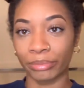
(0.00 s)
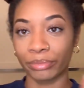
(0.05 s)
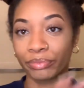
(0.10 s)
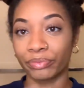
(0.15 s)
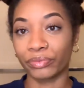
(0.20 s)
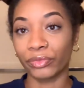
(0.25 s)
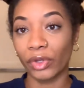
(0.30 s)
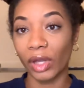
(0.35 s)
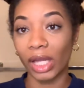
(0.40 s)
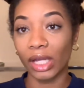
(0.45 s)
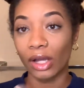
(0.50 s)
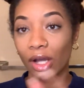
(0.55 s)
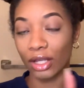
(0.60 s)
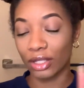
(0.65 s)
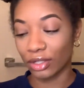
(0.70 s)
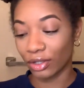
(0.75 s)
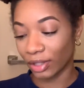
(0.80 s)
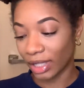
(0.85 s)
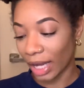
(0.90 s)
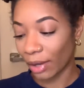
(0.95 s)
Okay, y'all, so
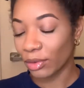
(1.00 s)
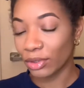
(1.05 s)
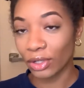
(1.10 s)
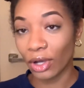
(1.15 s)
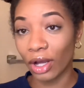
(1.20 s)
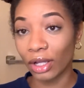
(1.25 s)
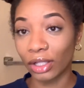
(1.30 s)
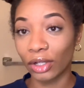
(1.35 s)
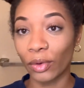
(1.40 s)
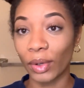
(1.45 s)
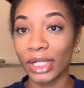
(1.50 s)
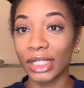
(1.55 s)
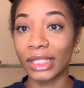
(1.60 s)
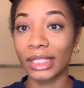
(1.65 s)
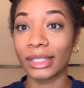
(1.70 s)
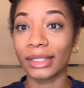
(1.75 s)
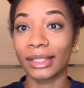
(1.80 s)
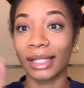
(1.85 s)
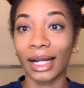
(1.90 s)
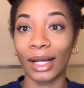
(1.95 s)
that was all the
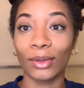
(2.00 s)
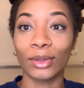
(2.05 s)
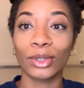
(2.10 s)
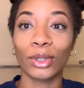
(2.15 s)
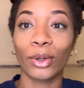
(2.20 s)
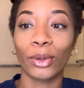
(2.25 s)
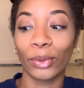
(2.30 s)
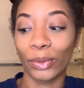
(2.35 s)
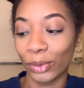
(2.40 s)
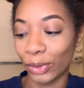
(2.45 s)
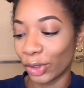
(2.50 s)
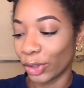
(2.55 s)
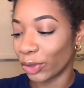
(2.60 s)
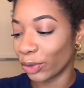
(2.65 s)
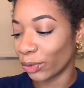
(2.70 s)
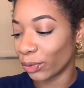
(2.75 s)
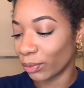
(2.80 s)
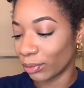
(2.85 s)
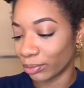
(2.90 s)
questions that I was going to do.